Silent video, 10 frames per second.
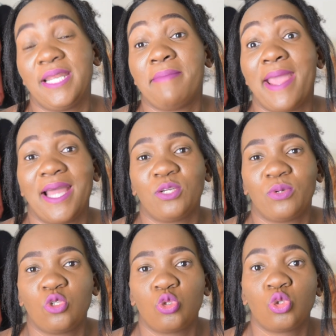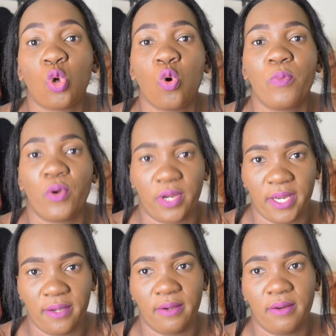and my heart was so
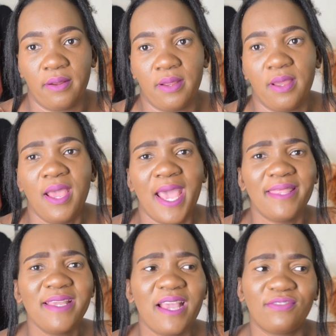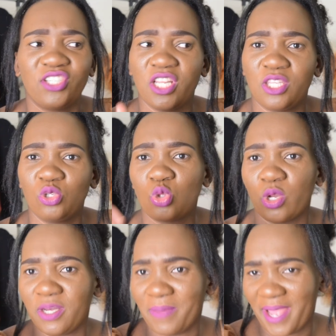broken i think i've shared this
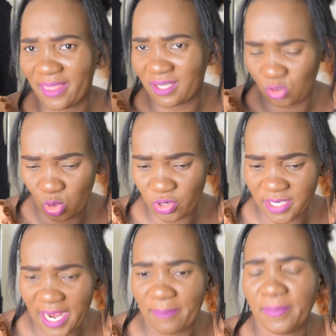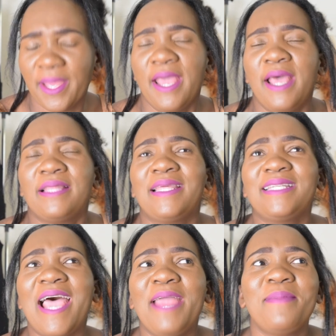story in my other story time the
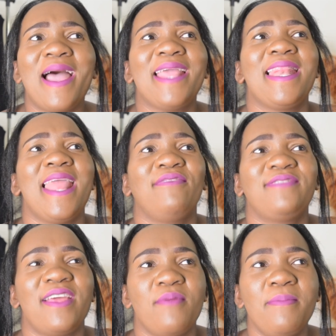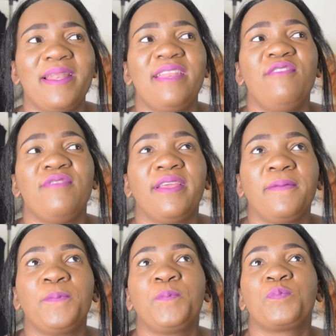time i left i remember
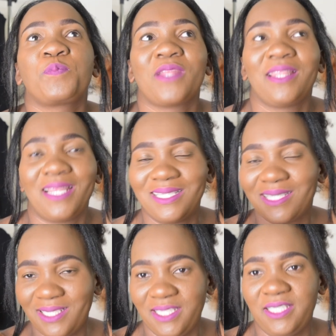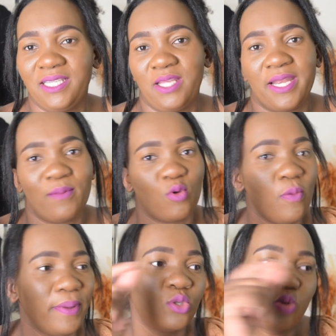leaving that city, and I'm
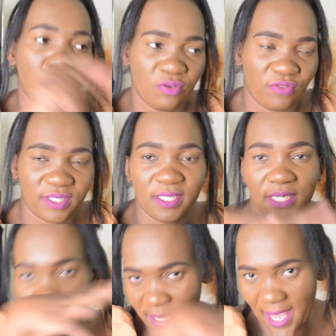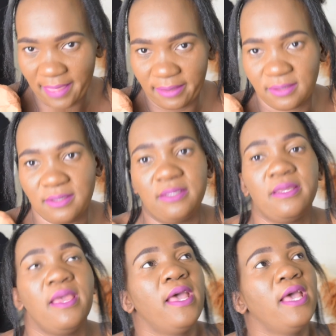going back to the university in the other city,